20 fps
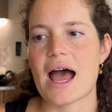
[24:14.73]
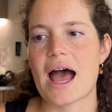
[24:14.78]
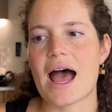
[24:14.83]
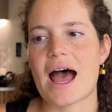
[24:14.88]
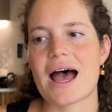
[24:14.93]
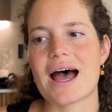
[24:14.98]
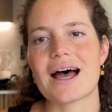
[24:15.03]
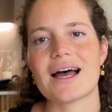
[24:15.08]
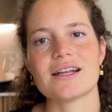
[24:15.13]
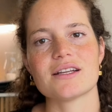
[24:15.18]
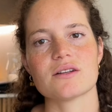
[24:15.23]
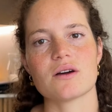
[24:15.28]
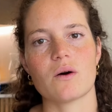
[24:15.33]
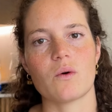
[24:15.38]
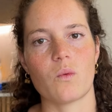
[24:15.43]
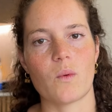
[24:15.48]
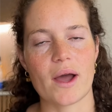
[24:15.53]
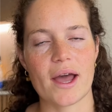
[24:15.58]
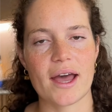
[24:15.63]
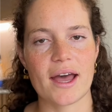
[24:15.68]
And
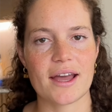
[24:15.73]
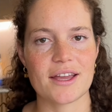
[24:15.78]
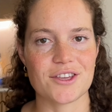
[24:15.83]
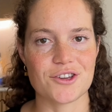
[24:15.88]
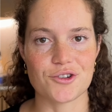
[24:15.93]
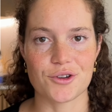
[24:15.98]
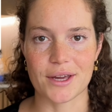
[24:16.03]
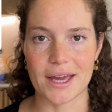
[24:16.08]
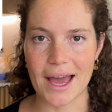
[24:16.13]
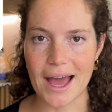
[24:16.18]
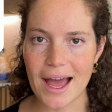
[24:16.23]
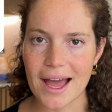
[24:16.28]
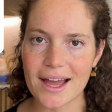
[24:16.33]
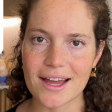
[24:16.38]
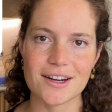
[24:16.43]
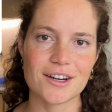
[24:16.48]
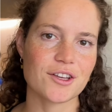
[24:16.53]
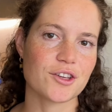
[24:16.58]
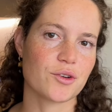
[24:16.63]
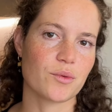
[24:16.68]
where you
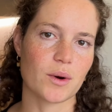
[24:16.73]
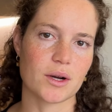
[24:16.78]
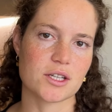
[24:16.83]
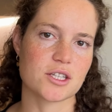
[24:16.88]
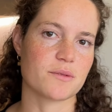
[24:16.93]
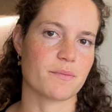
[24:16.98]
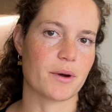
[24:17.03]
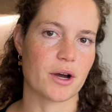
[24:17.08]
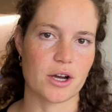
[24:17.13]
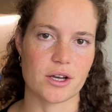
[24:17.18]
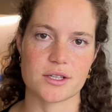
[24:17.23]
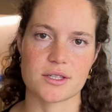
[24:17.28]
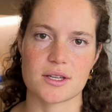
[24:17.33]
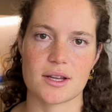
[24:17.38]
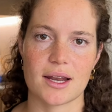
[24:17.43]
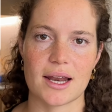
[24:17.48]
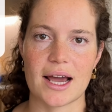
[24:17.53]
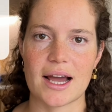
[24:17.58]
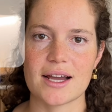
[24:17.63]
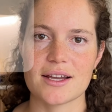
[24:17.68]
can, you want to
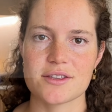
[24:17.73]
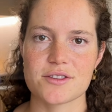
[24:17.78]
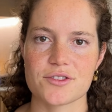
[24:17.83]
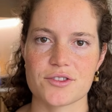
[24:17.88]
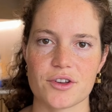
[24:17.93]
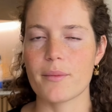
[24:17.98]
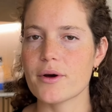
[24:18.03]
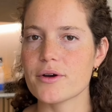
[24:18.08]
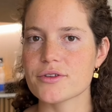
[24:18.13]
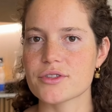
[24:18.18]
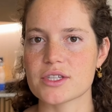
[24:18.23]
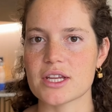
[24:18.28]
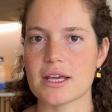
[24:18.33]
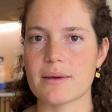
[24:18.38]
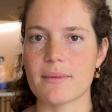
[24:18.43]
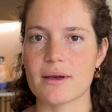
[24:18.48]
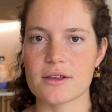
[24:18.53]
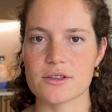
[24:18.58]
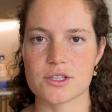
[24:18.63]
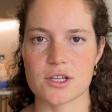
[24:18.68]
personalize. So most
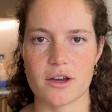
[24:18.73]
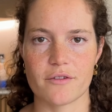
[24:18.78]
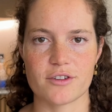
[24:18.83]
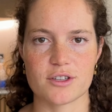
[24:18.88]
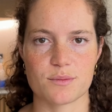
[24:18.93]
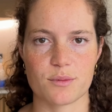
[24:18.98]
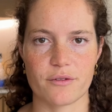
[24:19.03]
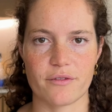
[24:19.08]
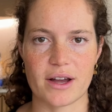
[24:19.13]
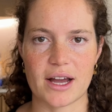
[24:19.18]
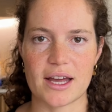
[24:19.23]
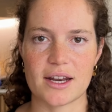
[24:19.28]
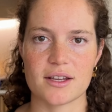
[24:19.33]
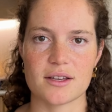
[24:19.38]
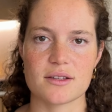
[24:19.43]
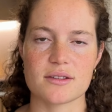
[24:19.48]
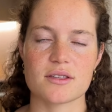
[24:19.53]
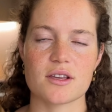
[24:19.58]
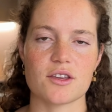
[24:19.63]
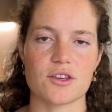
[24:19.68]
email service
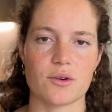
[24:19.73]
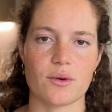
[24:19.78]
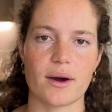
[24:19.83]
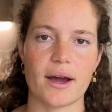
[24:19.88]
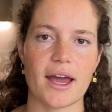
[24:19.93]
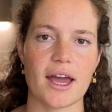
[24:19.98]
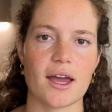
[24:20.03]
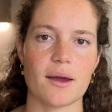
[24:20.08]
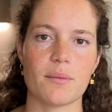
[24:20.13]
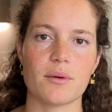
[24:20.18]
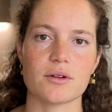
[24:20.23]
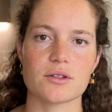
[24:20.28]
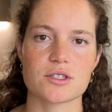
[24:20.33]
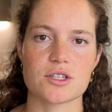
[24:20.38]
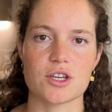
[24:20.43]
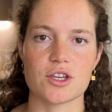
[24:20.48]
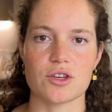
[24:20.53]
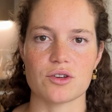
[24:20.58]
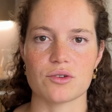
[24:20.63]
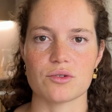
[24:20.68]
providers, you are able to
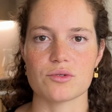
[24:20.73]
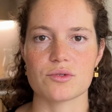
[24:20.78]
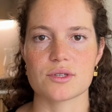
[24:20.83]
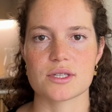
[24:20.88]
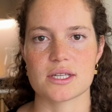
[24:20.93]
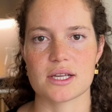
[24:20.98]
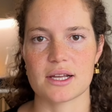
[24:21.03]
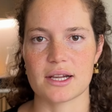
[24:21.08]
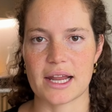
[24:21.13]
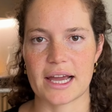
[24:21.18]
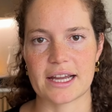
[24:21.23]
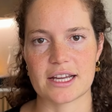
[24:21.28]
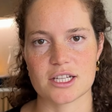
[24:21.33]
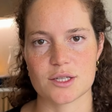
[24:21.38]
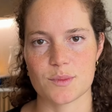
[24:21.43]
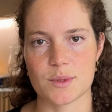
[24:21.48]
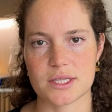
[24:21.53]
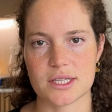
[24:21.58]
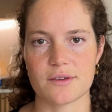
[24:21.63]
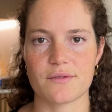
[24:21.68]
use like a
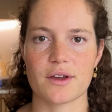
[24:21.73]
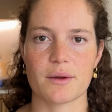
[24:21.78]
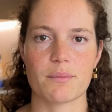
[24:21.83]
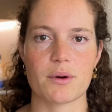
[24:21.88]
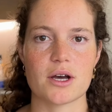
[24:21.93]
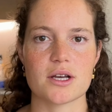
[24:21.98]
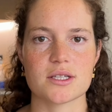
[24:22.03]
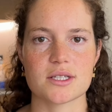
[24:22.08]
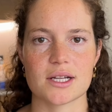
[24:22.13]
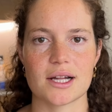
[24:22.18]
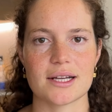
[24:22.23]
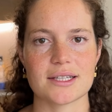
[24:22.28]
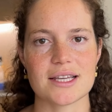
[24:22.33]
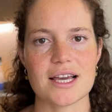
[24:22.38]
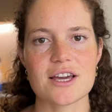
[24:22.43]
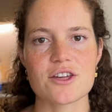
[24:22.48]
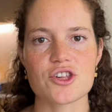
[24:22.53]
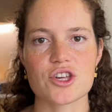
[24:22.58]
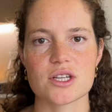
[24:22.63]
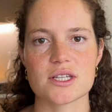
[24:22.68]
specific
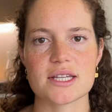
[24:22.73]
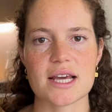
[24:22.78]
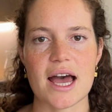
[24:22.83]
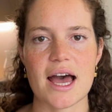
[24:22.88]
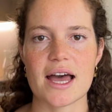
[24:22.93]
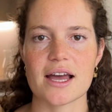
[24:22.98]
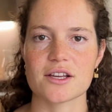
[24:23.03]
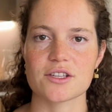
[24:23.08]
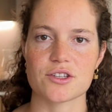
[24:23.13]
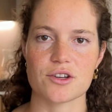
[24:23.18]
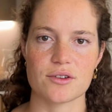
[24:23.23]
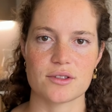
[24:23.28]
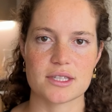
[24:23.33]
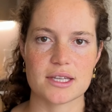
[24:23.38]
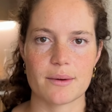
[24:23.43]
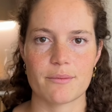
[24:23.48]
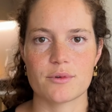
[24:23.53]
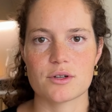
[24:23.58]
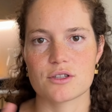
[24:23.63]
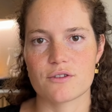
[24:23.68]
personalization tag. So it's
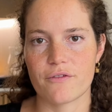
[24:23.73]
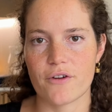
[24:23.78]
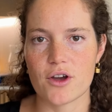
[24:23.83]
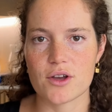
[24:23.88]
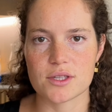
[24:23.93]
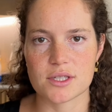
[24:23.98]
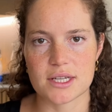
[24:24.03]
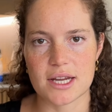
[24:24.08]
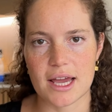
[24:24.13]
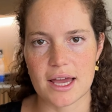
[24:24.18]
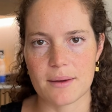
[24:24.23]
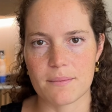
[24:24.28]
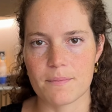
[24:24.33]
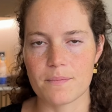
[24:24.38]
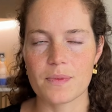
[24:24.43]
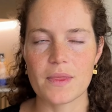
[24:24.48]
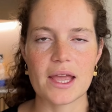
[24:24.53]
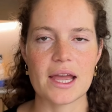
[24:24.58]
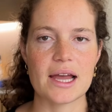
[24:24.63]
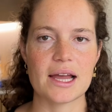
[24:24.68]
someone's first name,
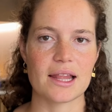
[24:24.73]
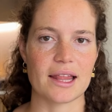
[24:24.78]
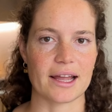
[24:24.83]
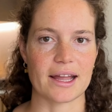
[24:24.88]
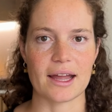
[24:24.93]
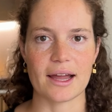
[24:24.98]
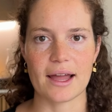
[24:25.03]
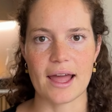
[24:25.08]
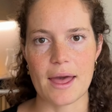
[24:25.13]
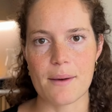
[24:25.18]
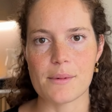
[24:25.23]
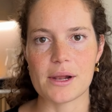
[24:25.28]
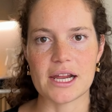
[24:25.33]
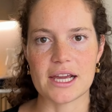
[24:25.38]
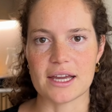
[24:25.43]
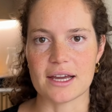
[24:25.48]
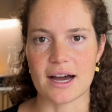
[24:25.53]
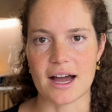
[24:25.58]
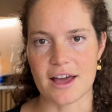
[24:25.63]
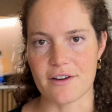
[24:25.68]
like
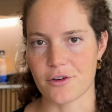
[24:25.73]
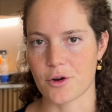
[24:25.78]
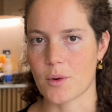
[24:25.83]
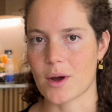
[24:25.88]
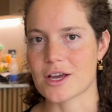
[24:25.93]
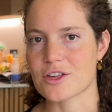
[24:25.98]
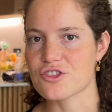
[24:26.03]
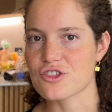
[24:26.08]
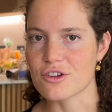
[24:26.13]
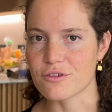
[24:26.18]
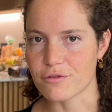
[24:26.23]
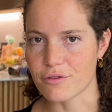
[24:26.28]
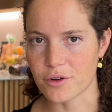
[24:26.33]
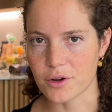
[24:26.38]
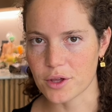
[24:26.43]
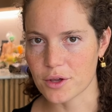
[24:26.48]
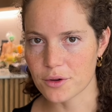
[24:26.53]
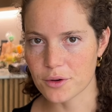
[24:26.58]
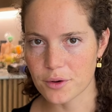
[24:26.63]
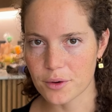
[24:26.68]
Emily, I have a question for
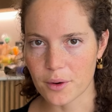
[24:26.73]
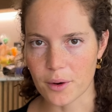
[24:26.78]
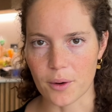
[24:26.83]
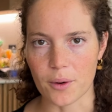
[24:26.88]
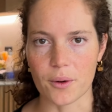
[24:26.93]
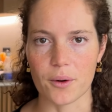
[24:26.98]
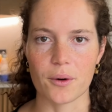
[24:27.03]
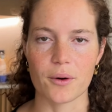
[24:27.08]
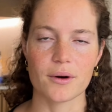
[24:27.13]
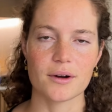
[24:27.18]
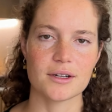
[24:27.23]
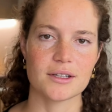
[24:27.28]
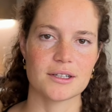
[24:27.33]
you, or